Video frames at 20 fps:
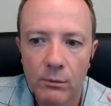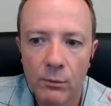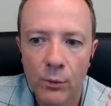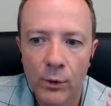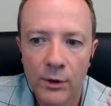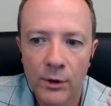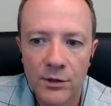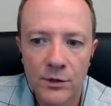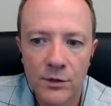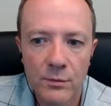
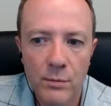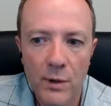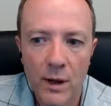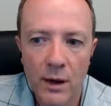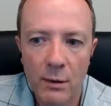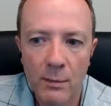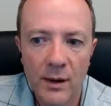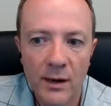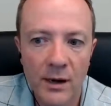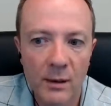which may
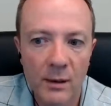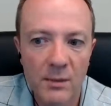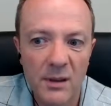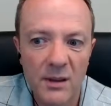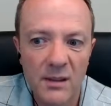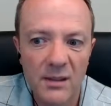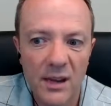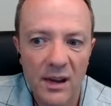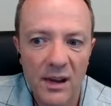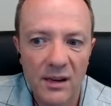or may not be
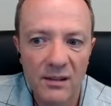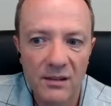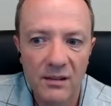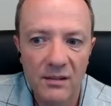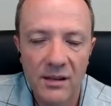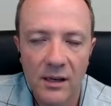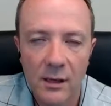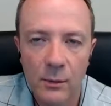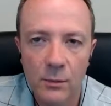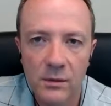exactly the
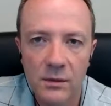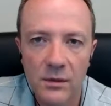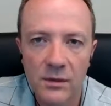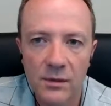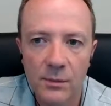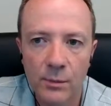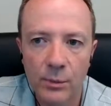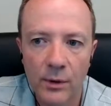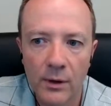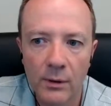same as the
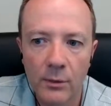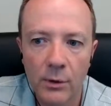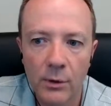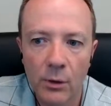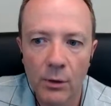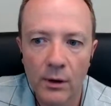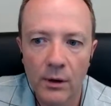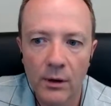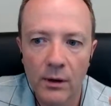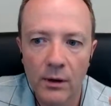Supreme
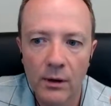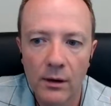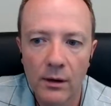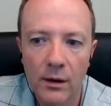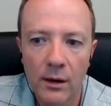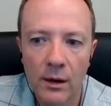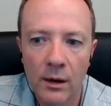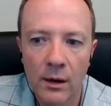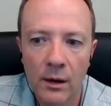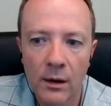Court,
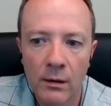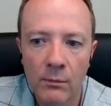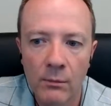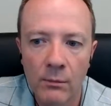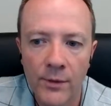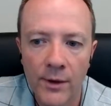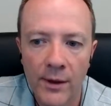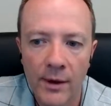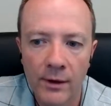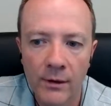um,
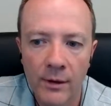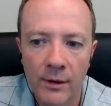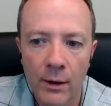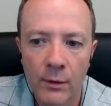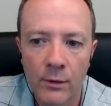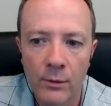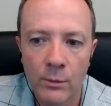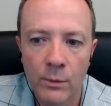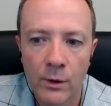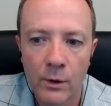then now
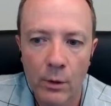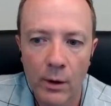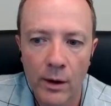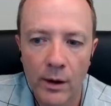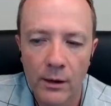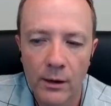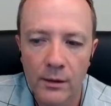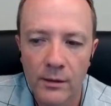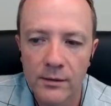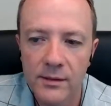you're
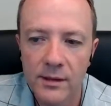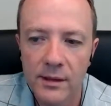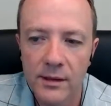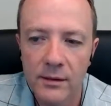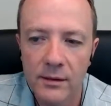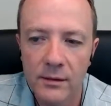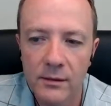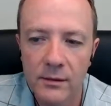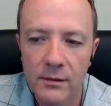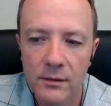required. Is
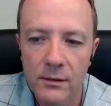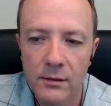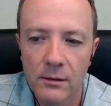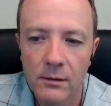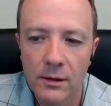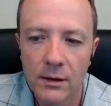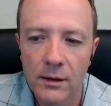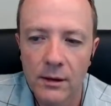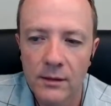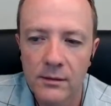that
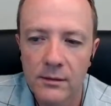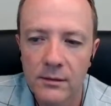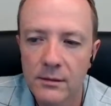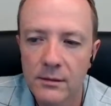correct?